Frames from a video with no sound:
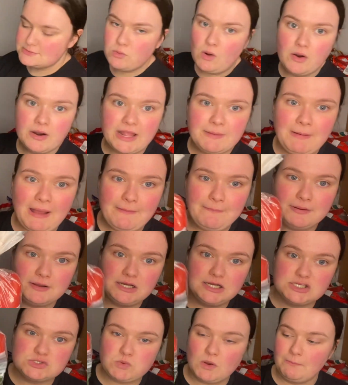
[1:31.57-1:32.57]
one
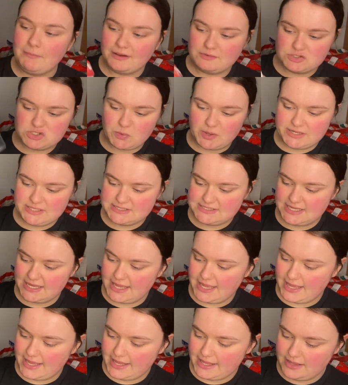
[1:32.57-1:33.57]
peppers, pound
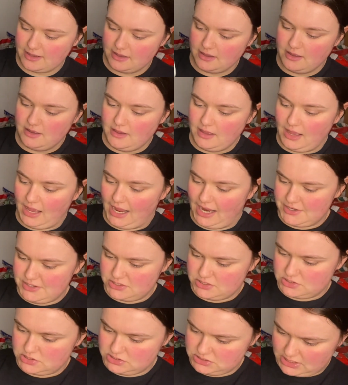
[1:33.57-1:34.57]
twenty
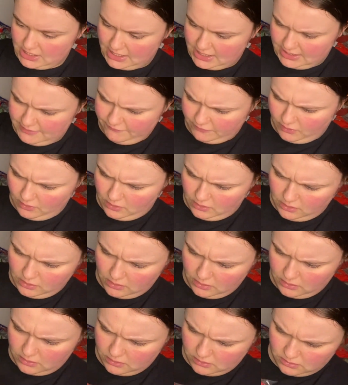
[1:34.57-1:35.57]
And I've got